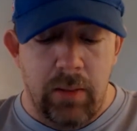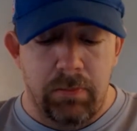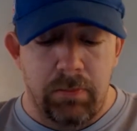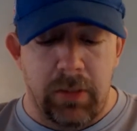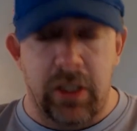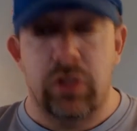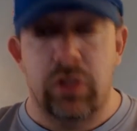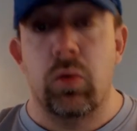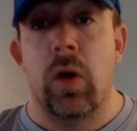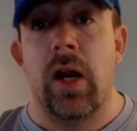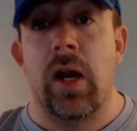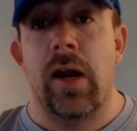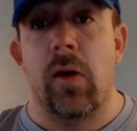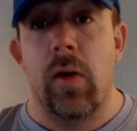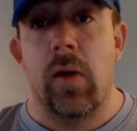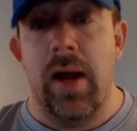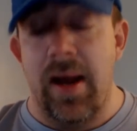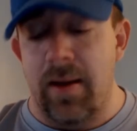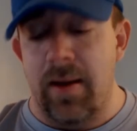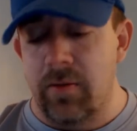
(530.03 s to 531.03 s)
But it's one I
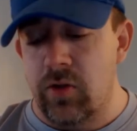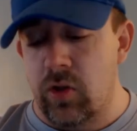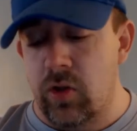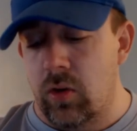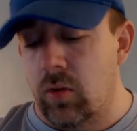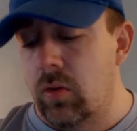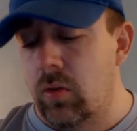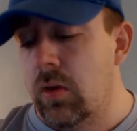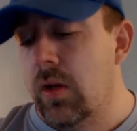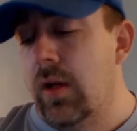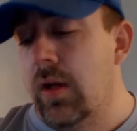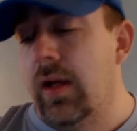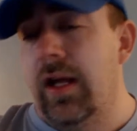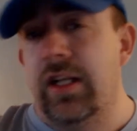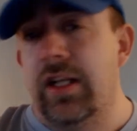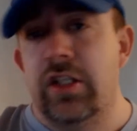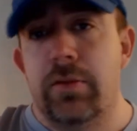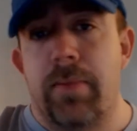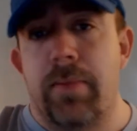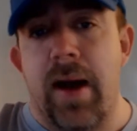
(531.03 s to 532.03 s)
don't have, so
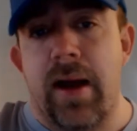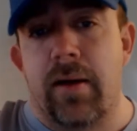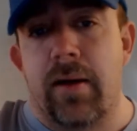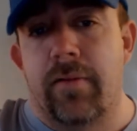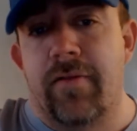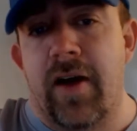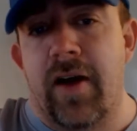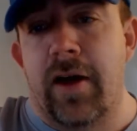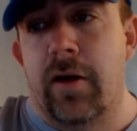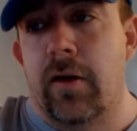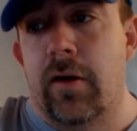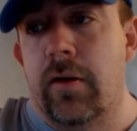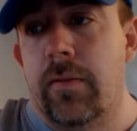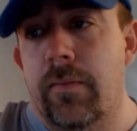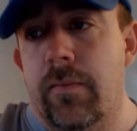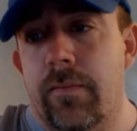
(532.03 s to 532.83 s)
it's Spider Fighter.